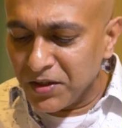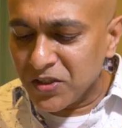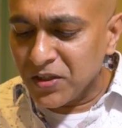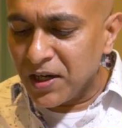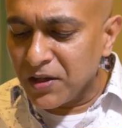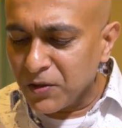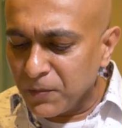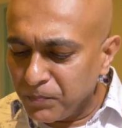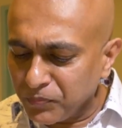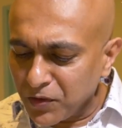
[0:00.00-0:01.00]
a dish
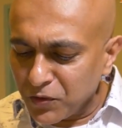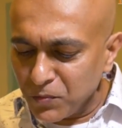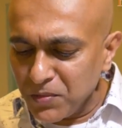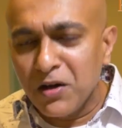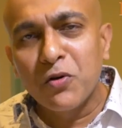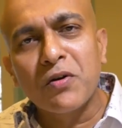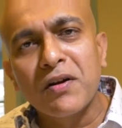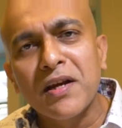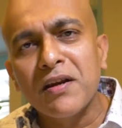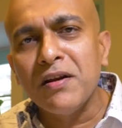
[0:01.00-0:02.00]
that to me looked
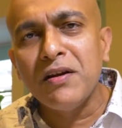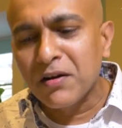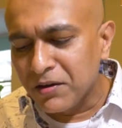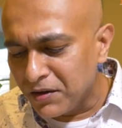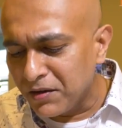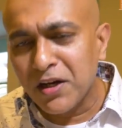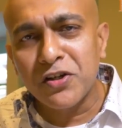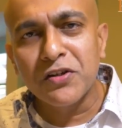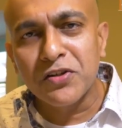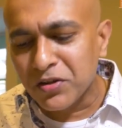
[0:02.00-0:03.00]
like any other
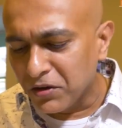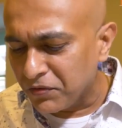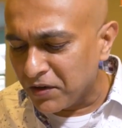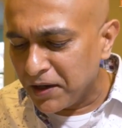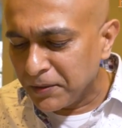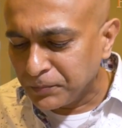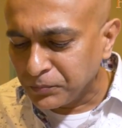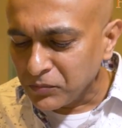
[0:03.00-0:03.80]
Asian stir fry,